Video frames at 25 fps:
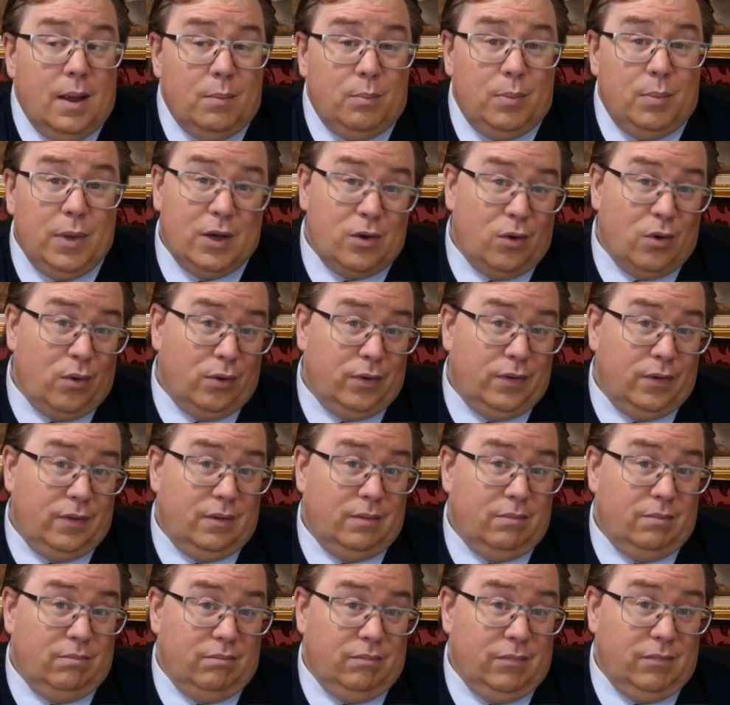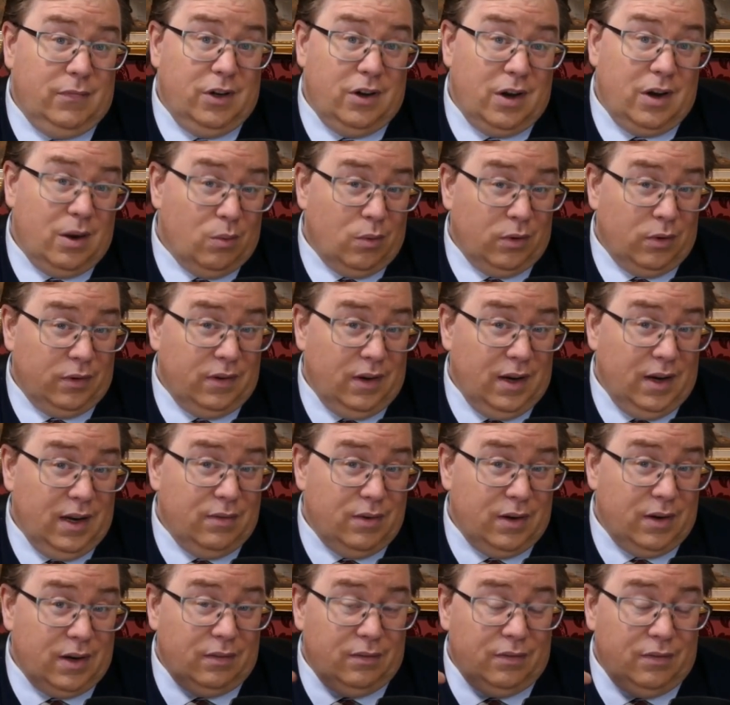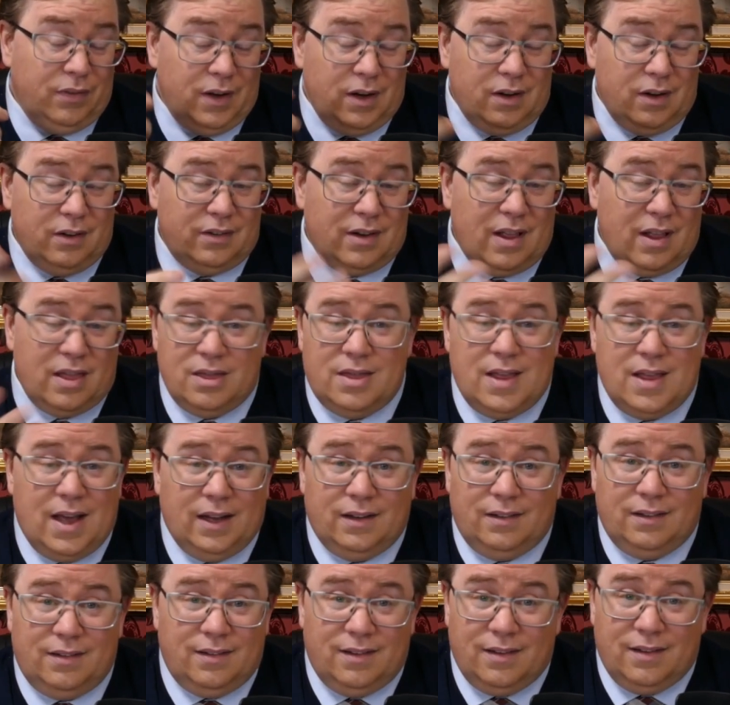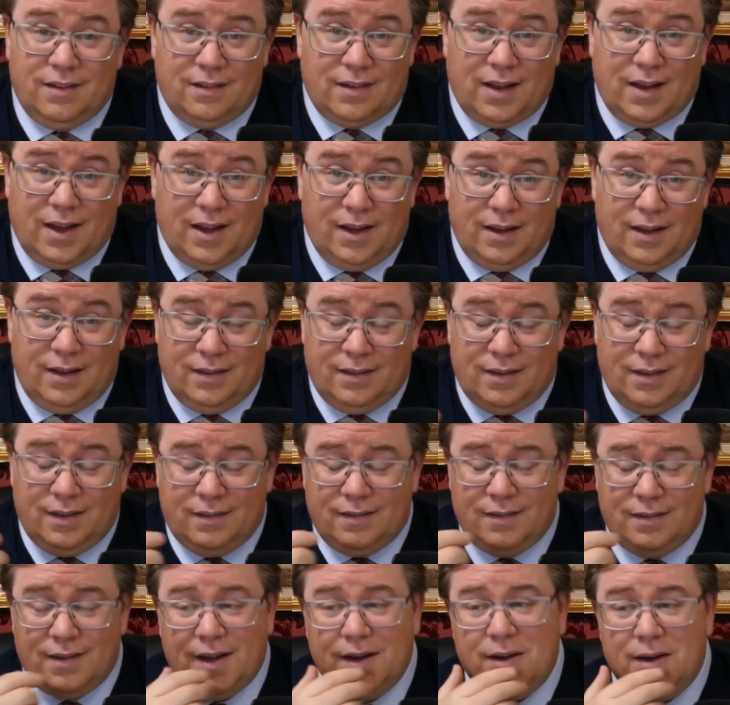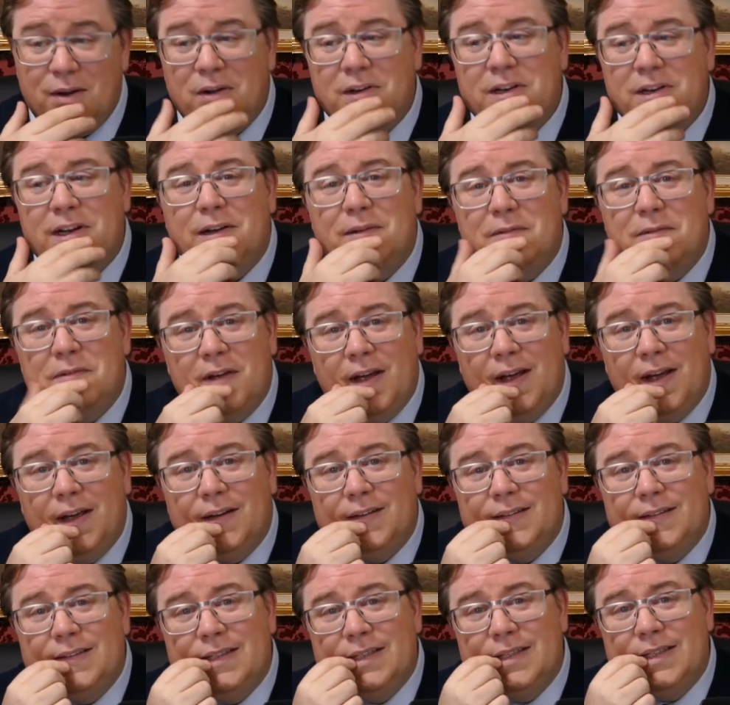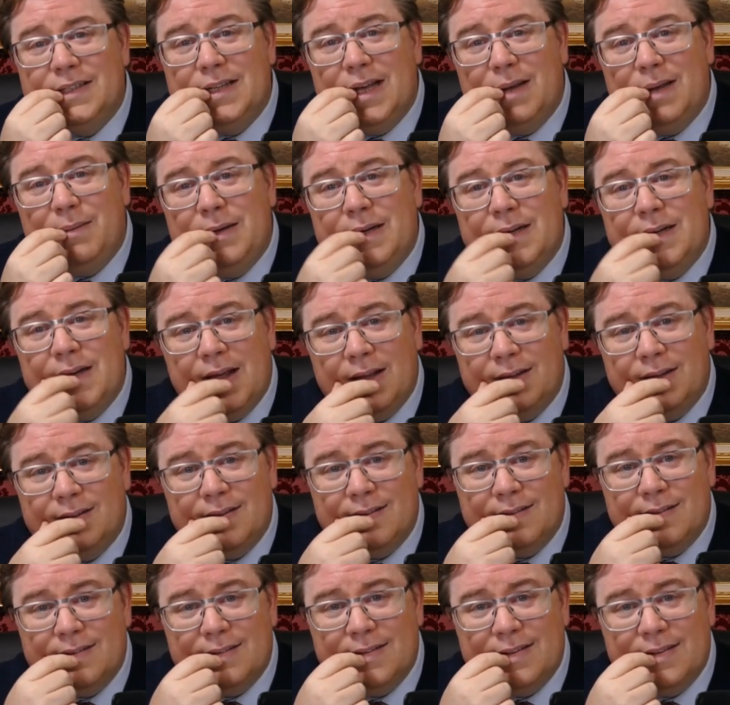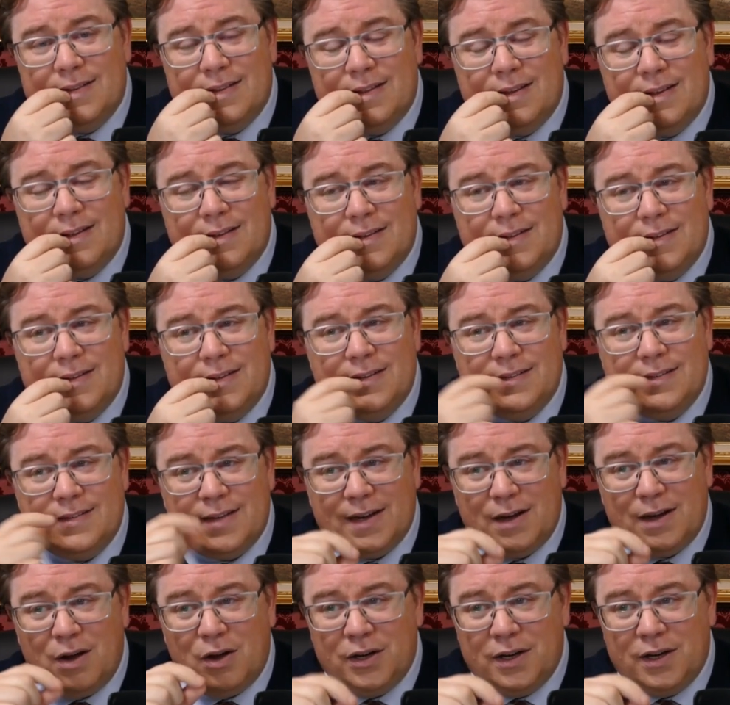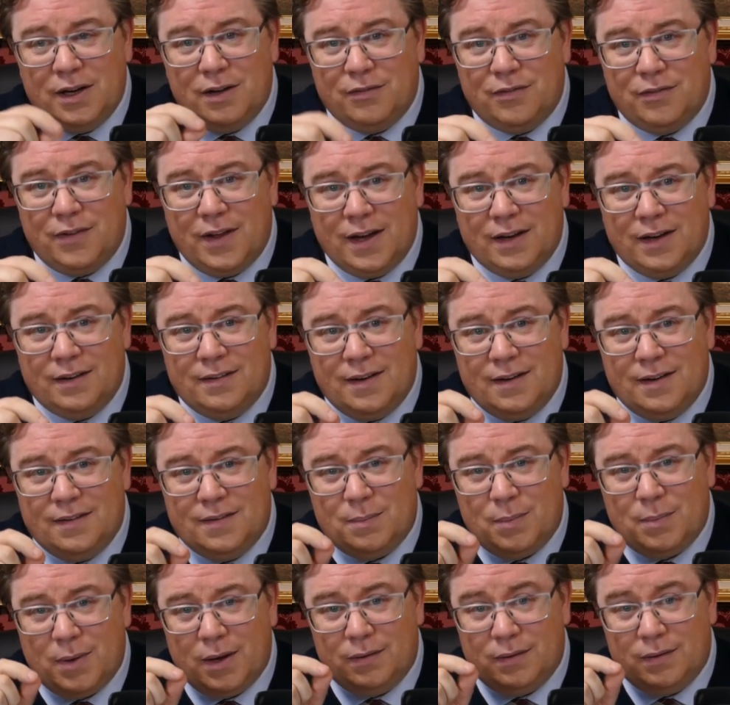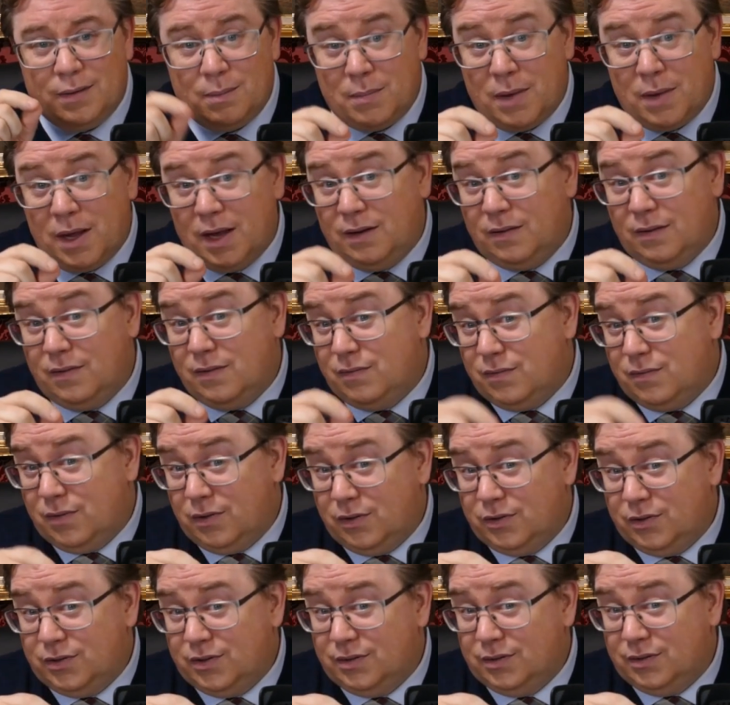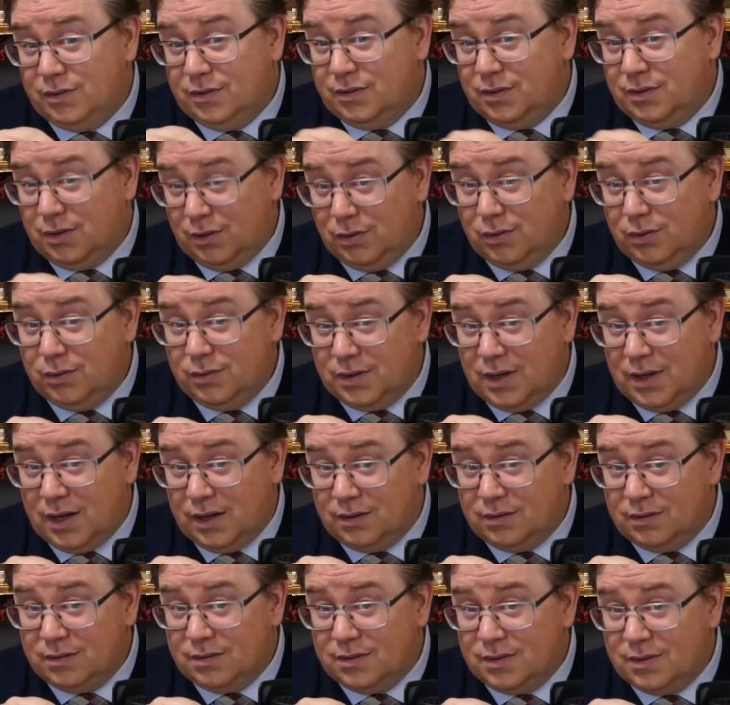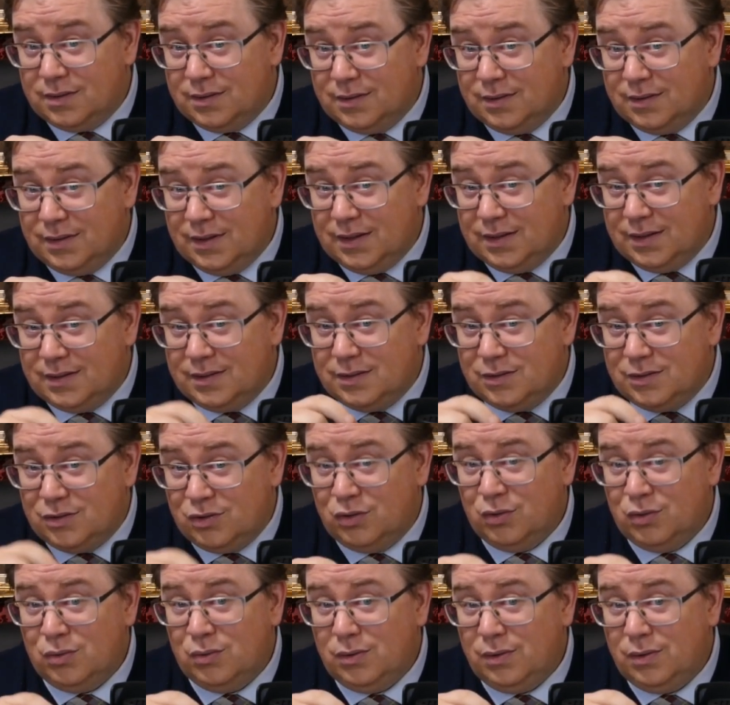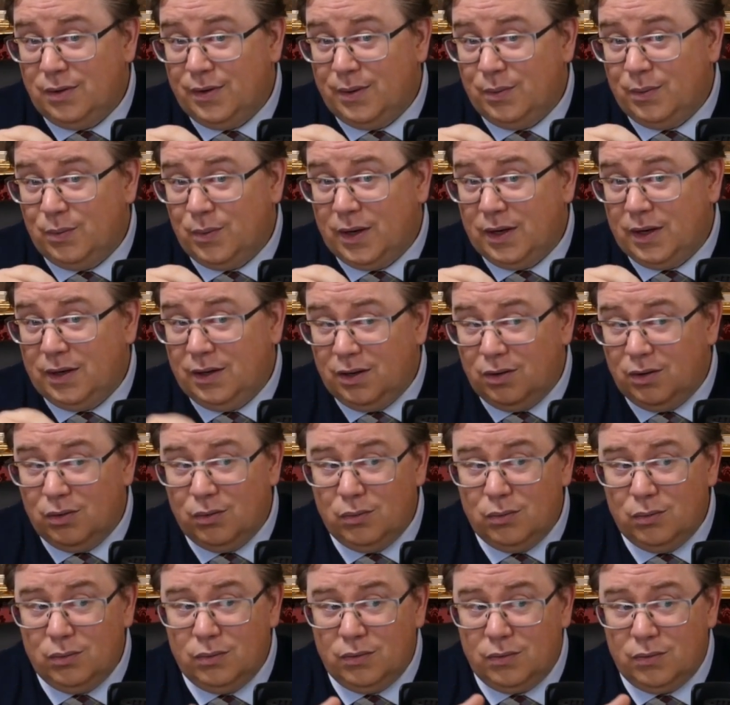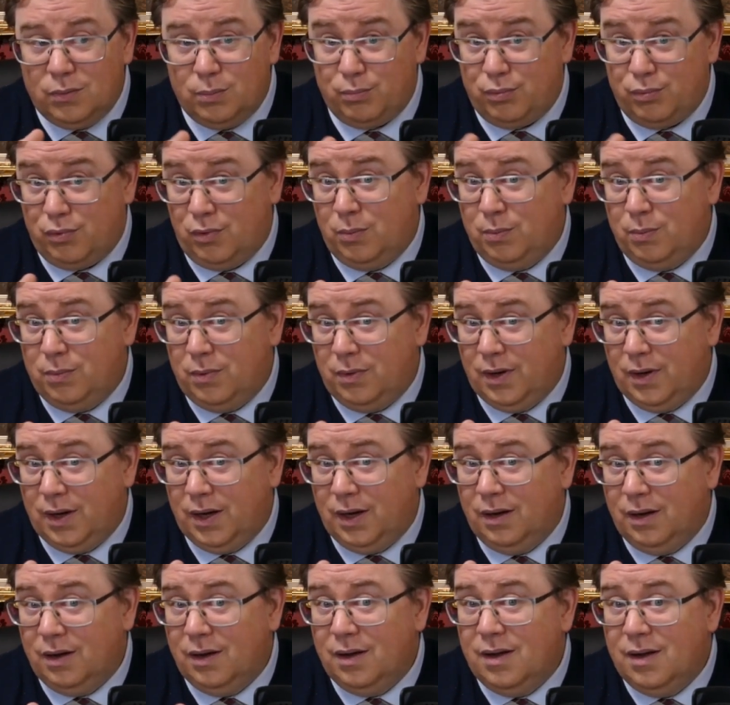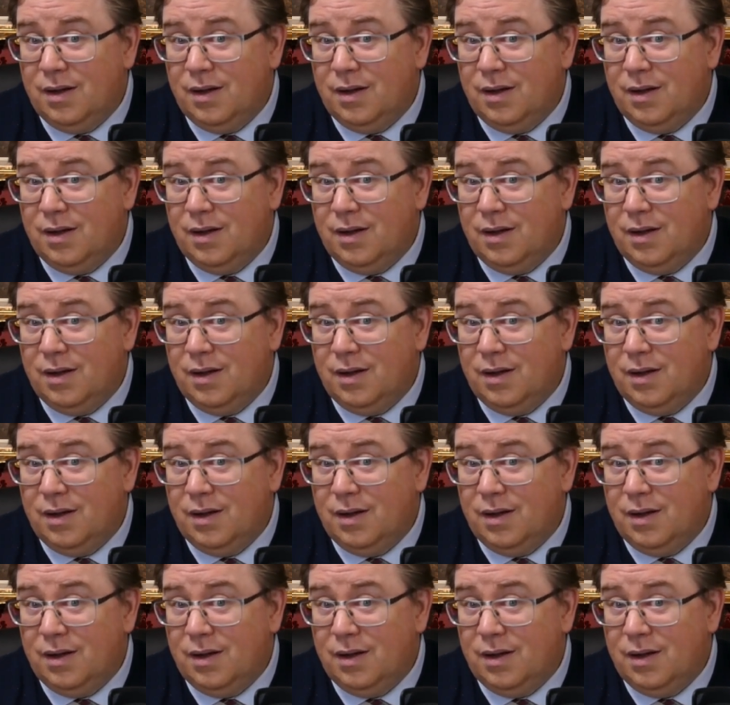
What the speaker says: because you don't want to leave it unfinished. And that's the Zeigarnik effect. I mean, in essence, the Zeigarnik effect is about the mind's aversion to loose ends. It's a tool that, when used properly,